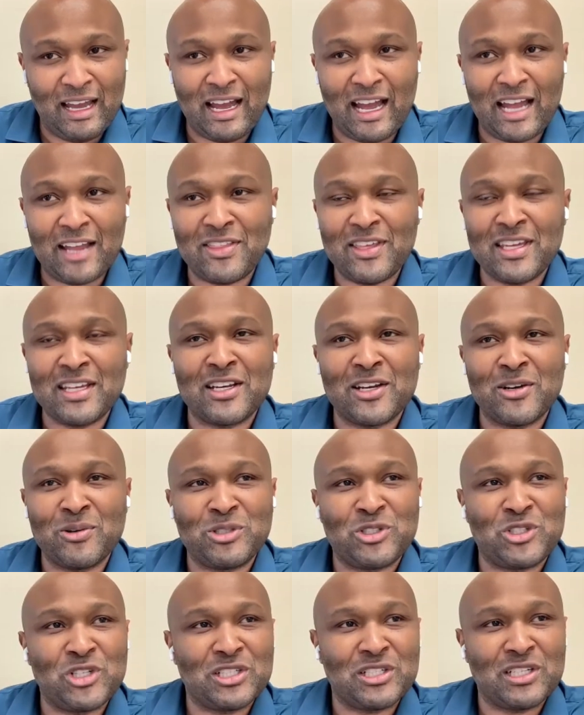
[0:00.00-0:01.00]
I think there
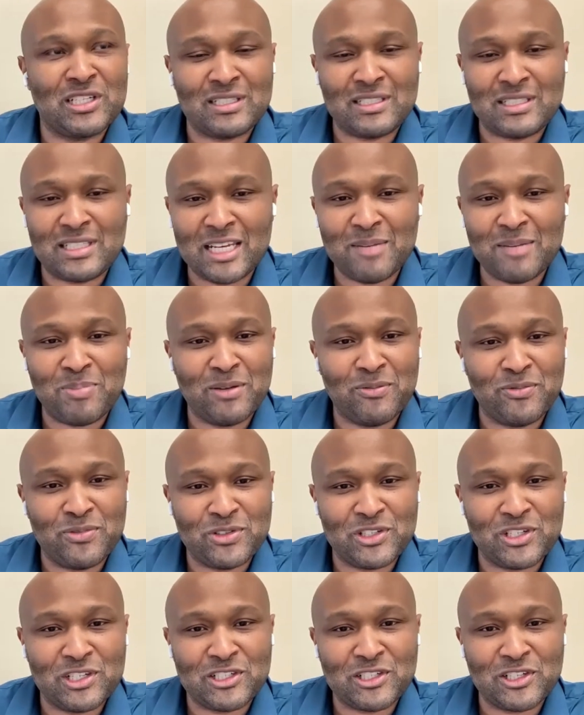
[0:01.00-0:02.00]
was just a deep
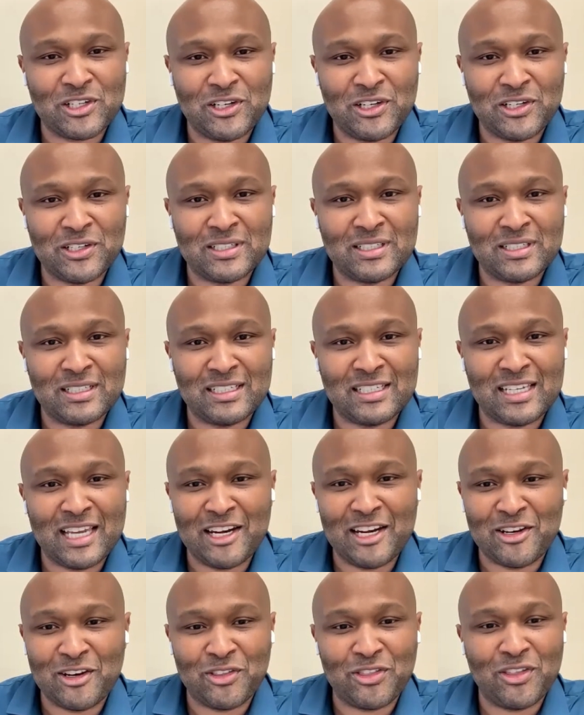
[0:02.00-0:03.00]
emphasis on
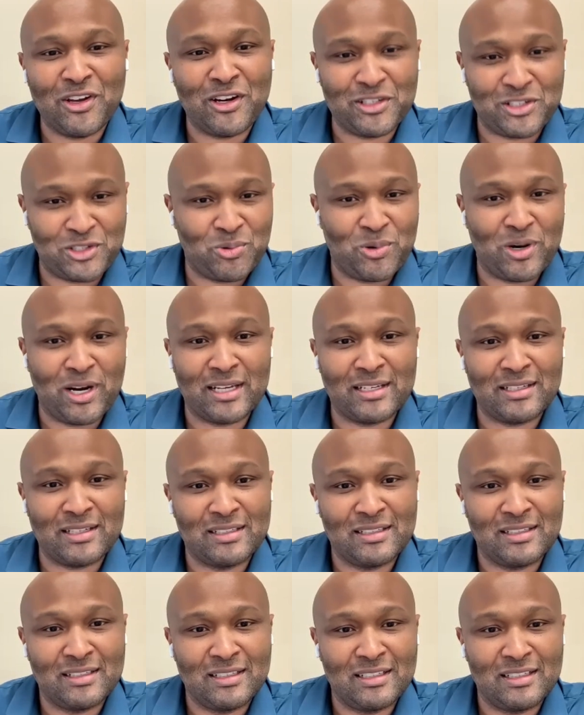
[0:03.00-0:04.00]
getting your thoughts right
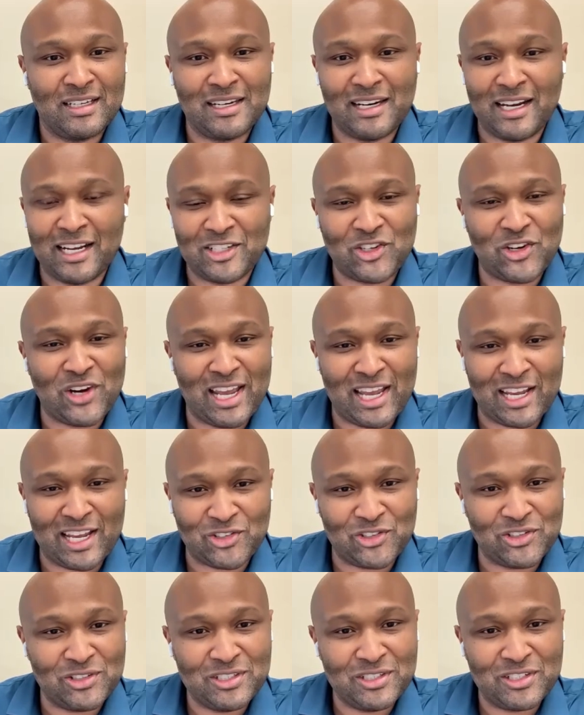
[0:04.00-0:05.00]
and not your
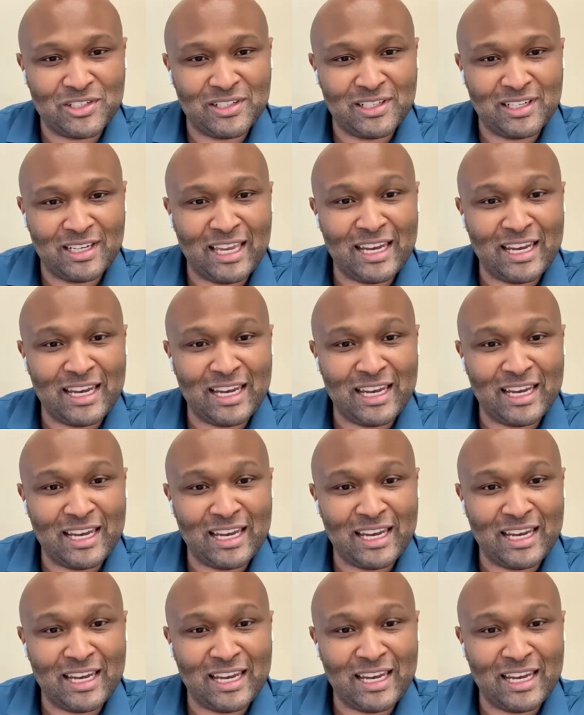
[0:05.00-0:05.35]
actions.